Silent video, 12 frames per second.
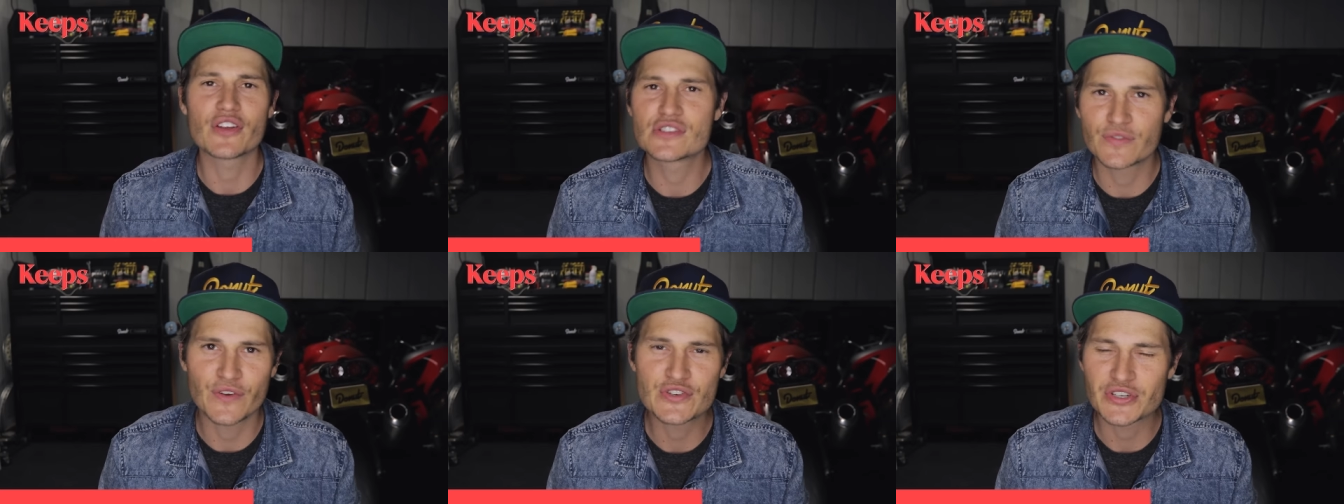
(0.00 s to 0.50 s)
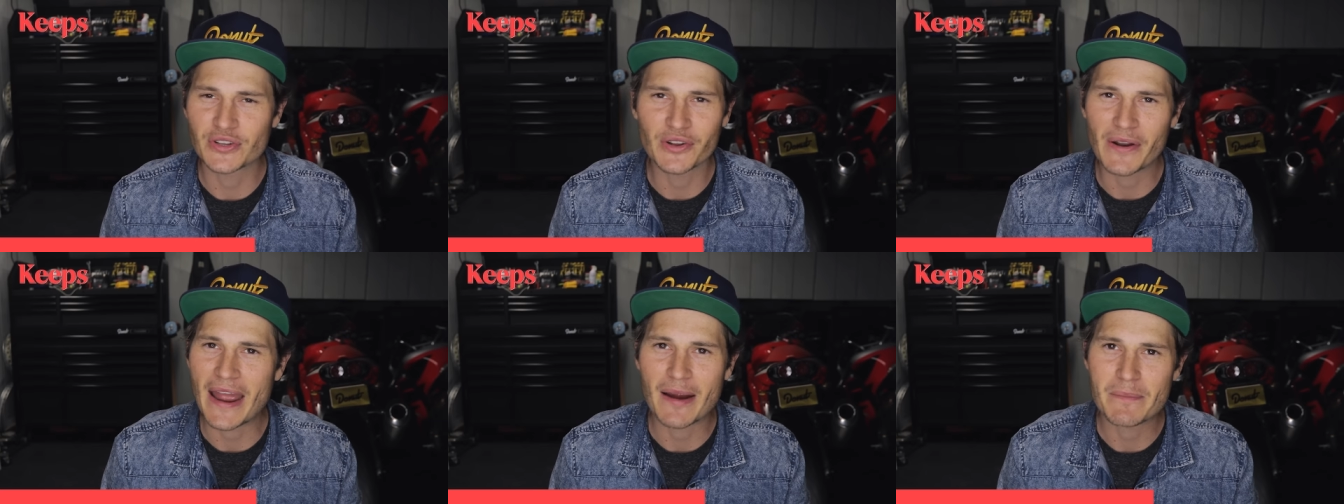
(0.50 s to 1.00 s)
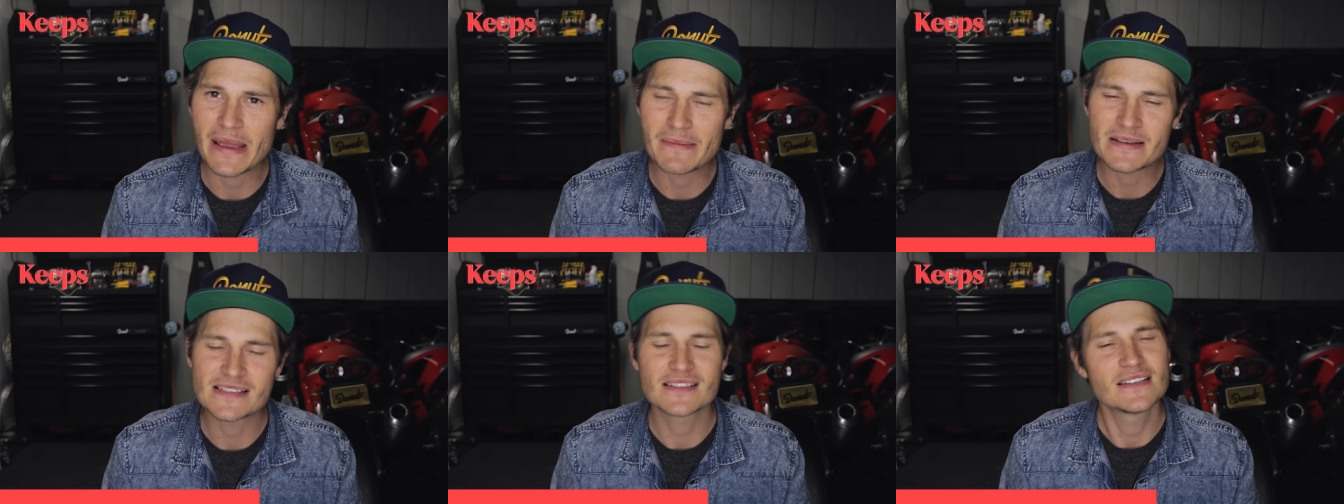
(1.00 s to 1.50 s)
all those future little hair
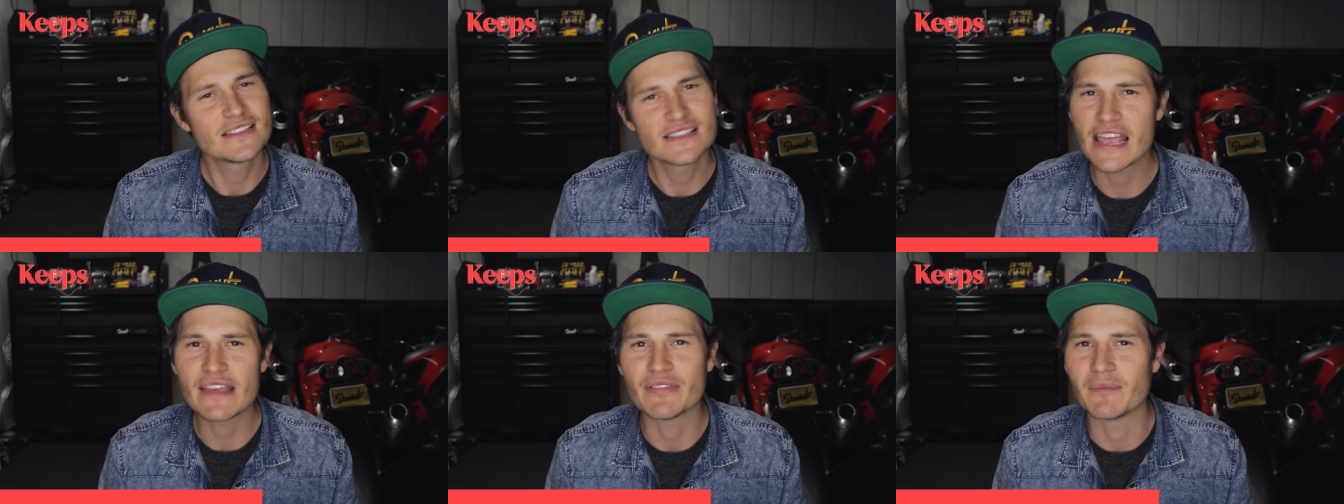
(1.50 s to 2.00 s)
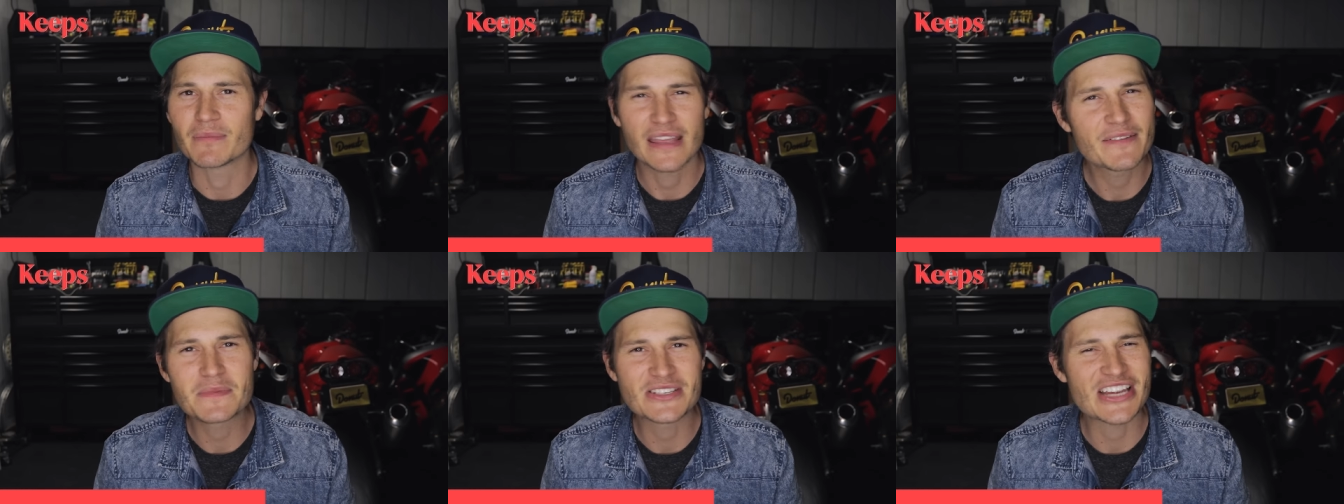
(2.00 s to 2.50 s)
babies. Save them, give them a